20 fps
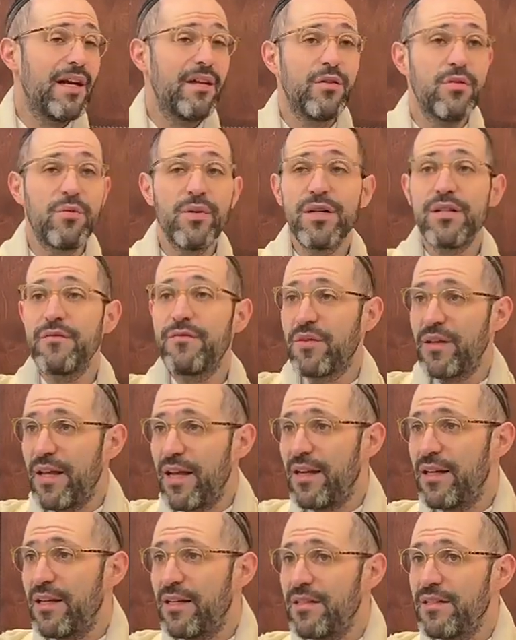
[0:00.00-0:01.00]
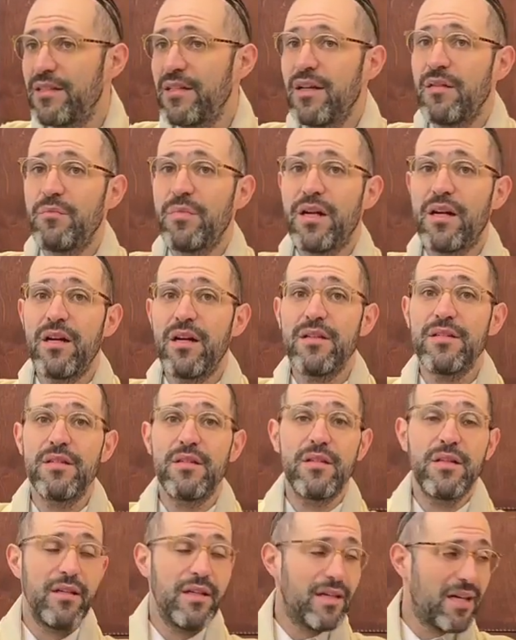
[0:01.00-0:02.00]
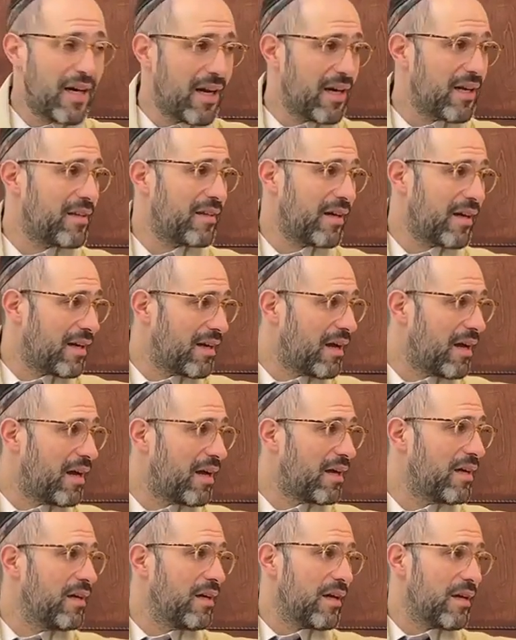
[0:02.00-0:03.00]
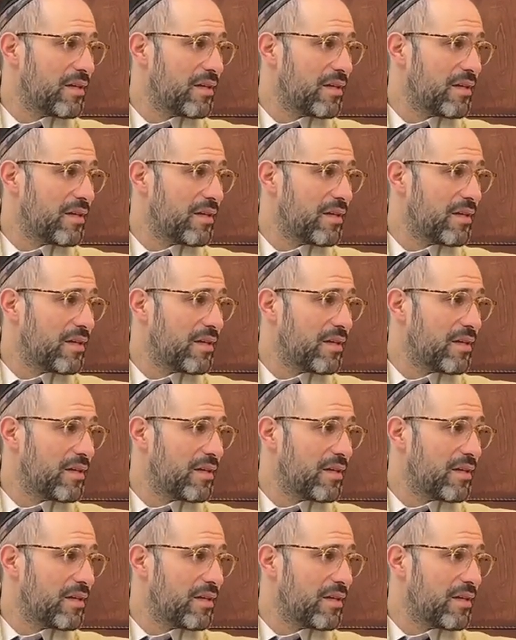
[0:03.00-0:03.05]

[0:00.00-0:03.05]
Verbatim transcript: And the reason for that is because the ikara takana